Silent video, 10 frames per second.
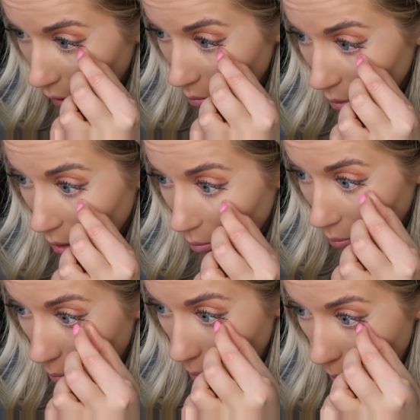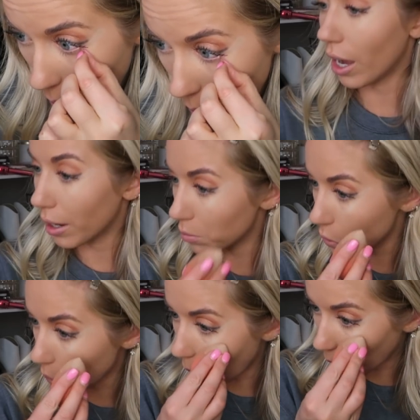it, but I am
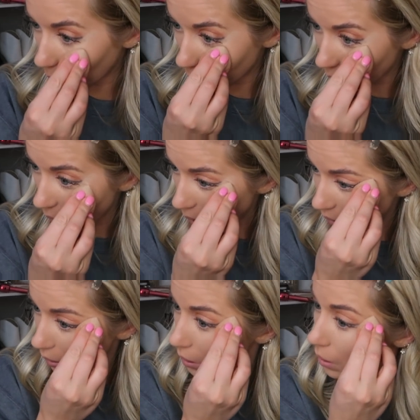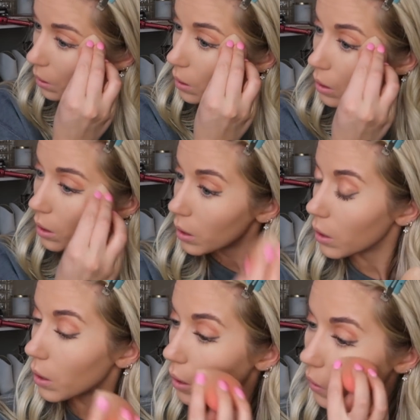just going to pat
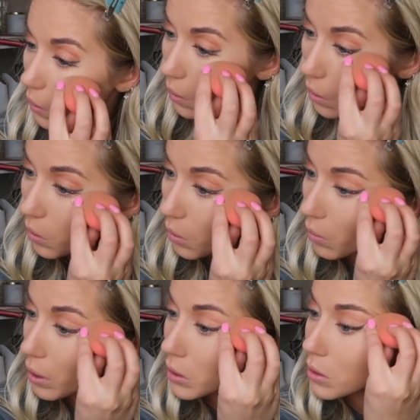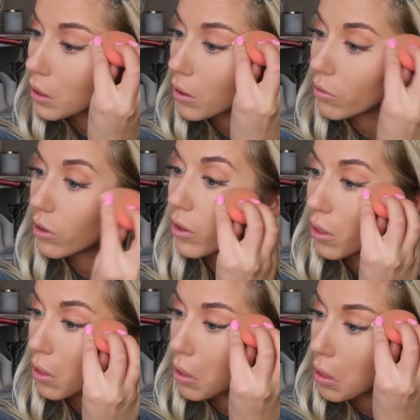in the rest of
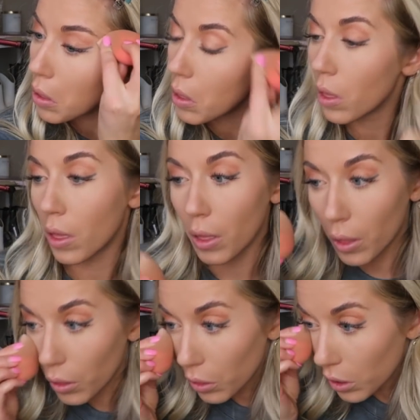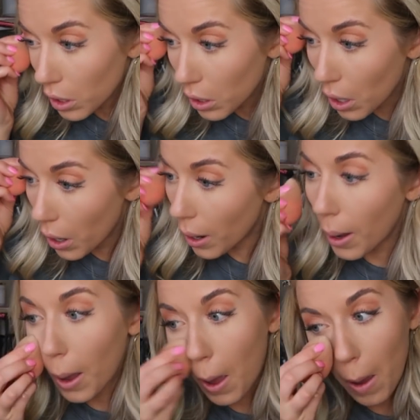the
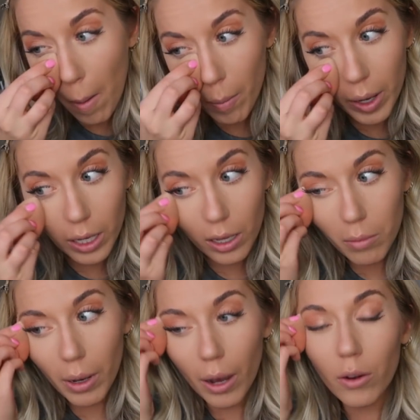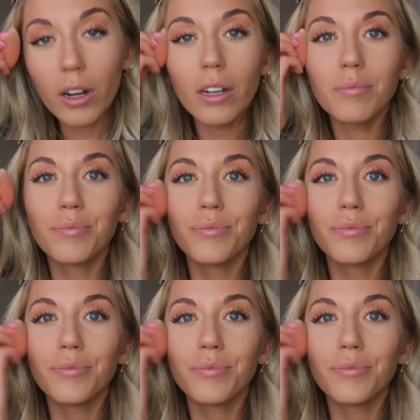baking powder.